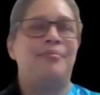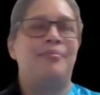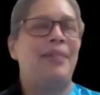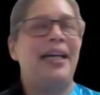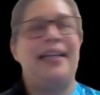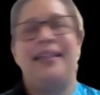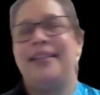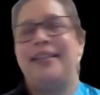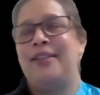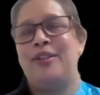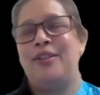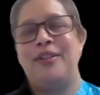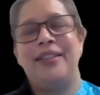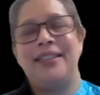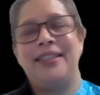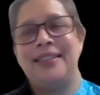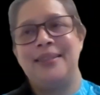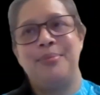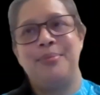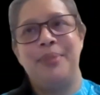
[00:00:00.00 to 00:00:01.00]
My hero
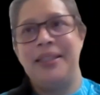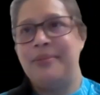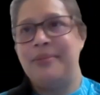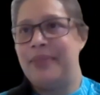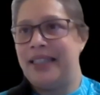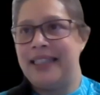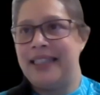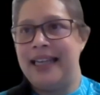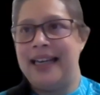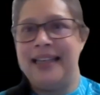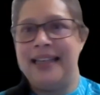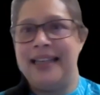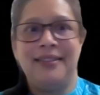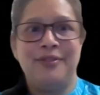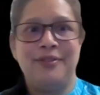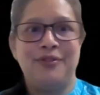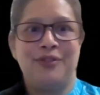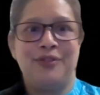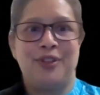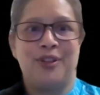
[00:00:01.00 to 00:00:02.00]
has been my dad
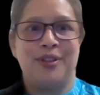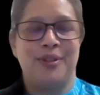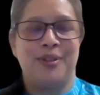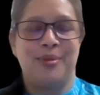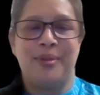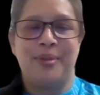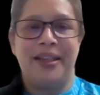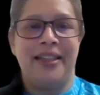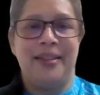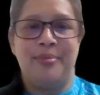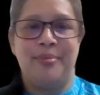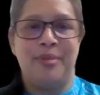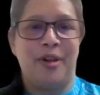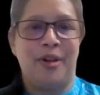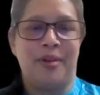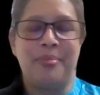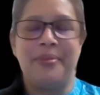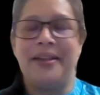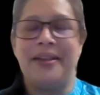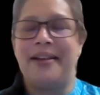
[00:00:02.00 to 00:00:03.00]
for the way he
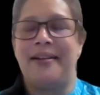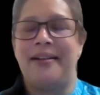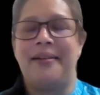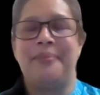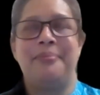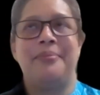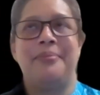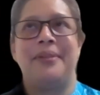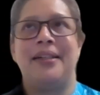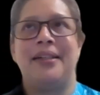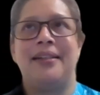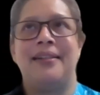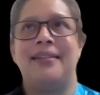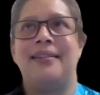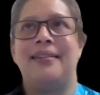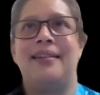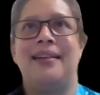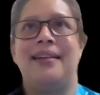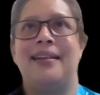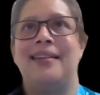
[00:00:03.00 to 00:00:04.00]
brought me up.
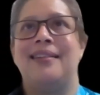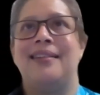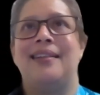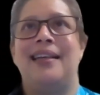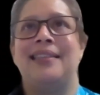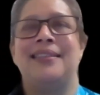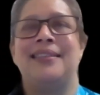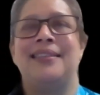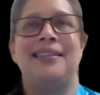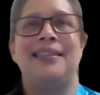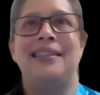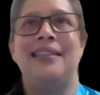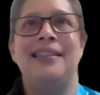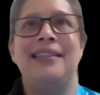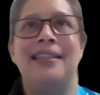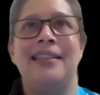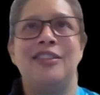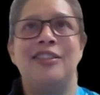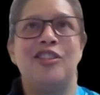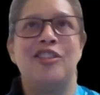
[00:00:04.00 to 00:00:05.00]
As a
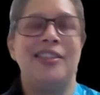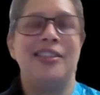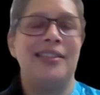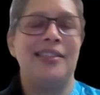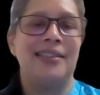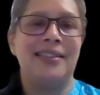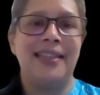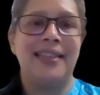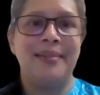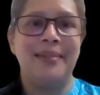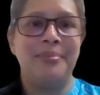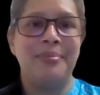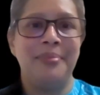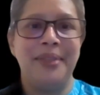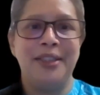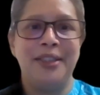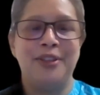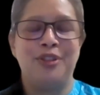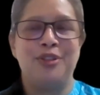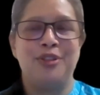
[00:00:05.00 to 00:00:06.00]
teenager, he sent
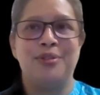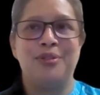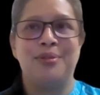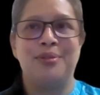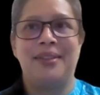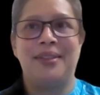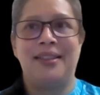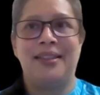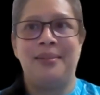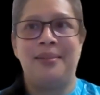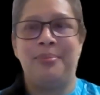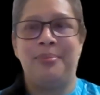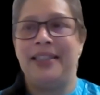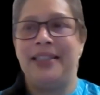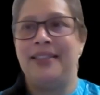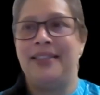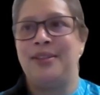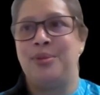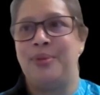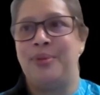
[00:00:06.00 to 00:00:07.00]
me to a
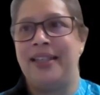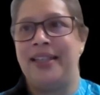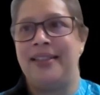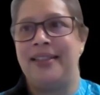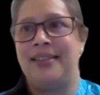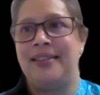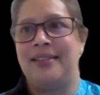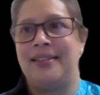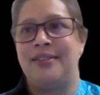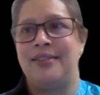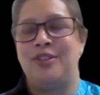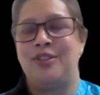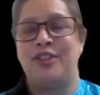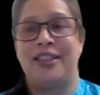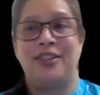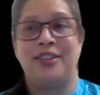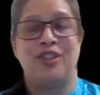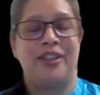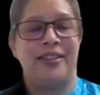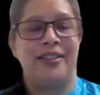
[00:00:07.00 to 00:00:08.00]
place where
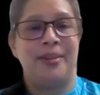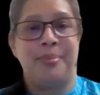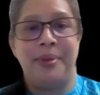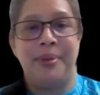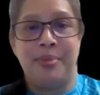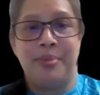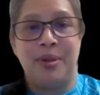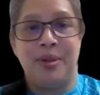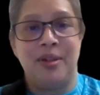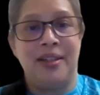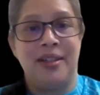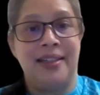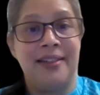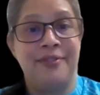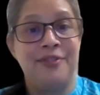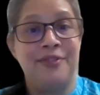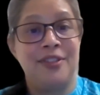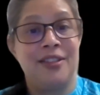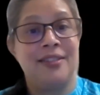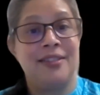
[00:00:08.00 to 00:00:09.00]
transgender people
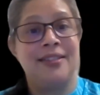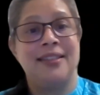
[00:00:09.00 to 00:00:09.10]
lived,